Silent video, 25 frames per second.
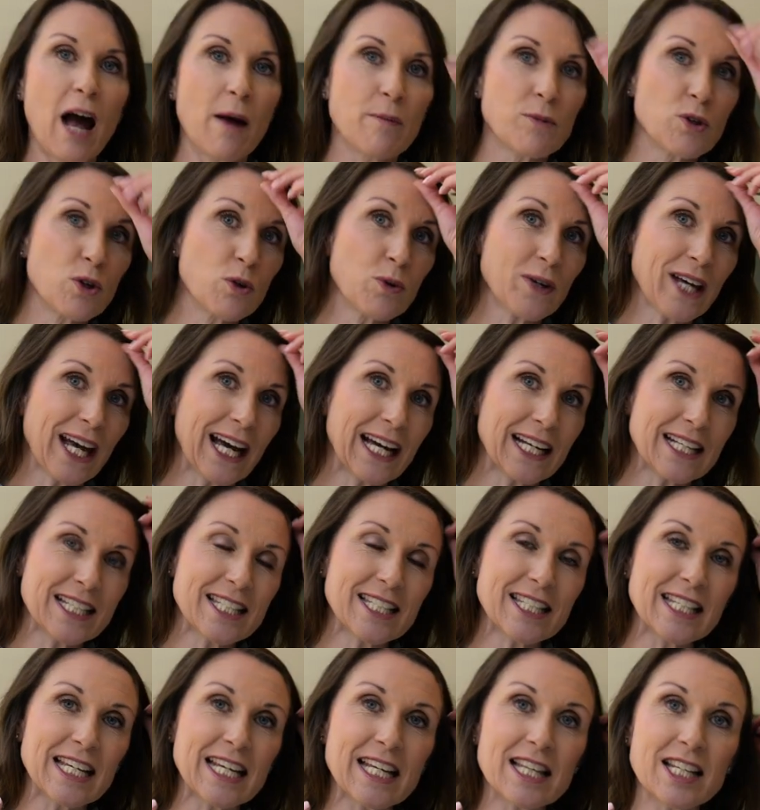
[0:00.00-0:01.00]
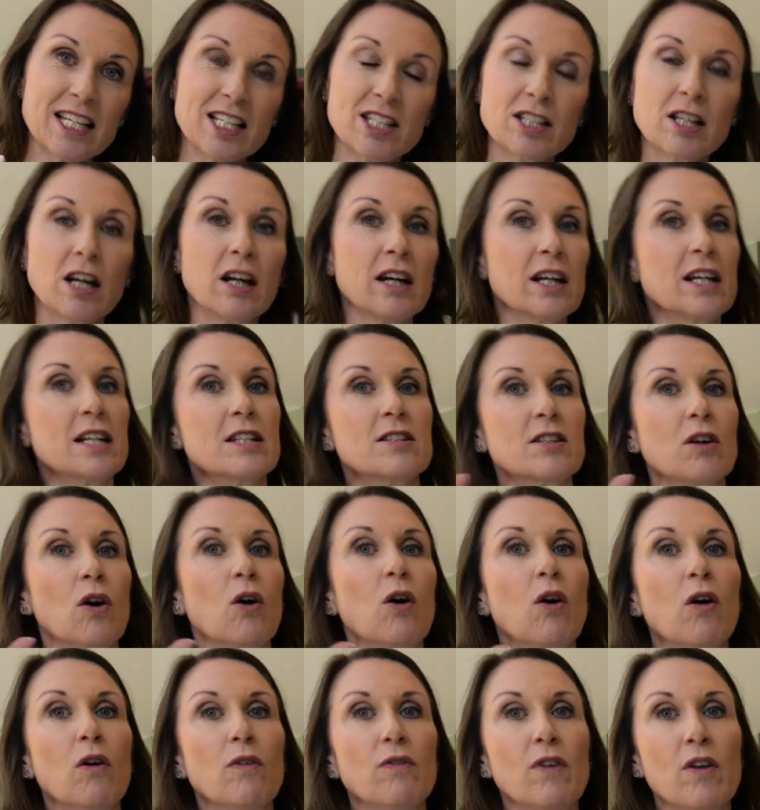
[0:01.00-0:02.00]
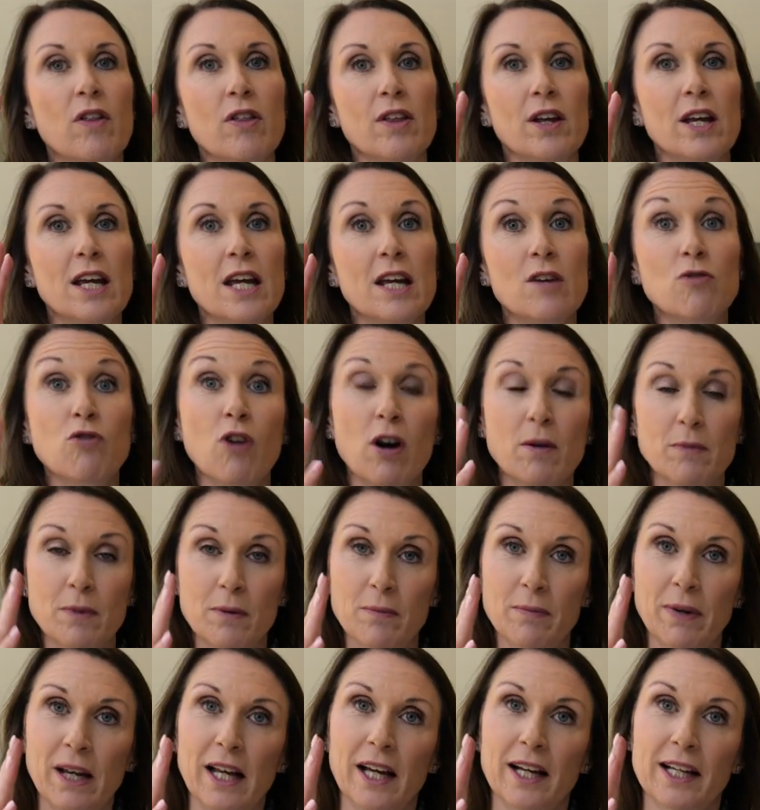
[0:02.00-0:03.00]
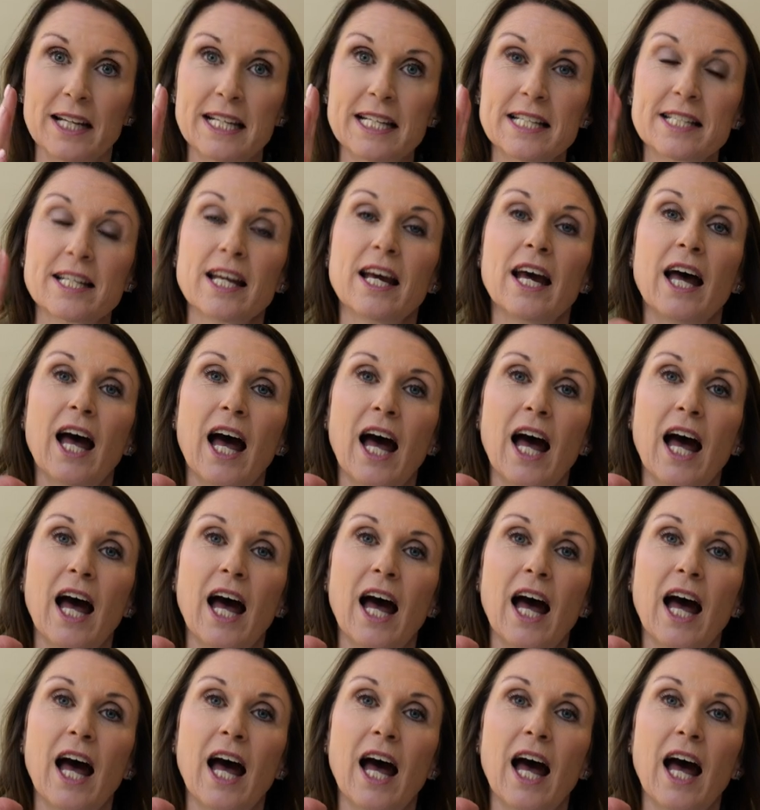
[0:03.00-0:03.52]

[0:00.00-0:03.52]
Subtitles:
you can see the sides of the Roman blind,